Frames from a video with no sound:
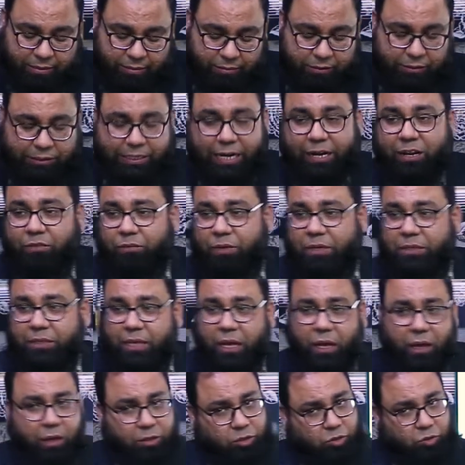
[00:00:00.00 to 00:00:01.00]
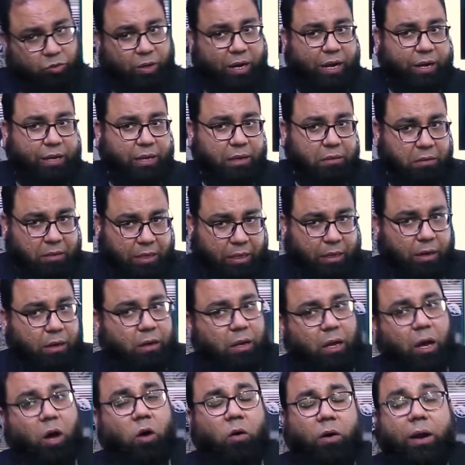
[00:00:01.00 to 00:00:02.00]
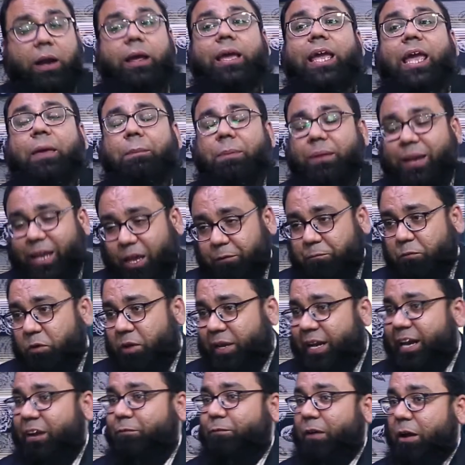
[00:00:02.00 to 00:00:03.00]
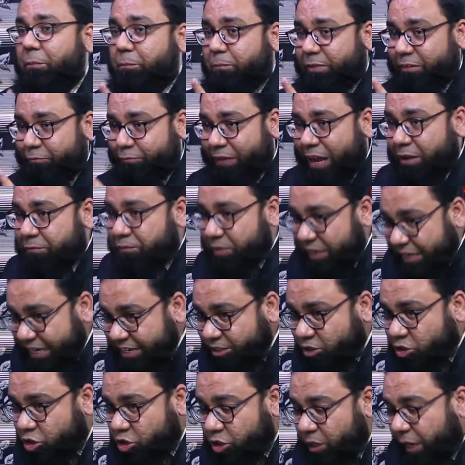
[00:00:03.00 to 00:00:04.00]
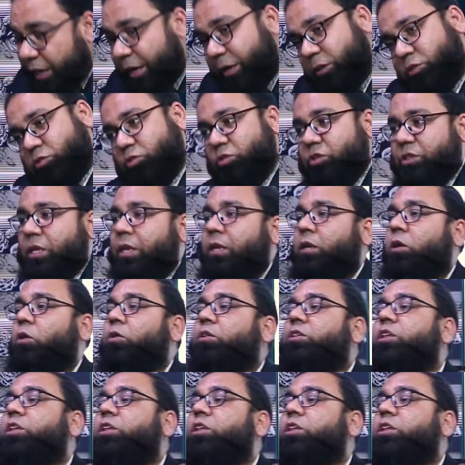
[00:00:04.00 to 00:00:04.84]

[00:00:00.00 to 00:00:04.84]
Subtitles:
study visa, Australia, Canada, or even if you get 5.5 each, so you can go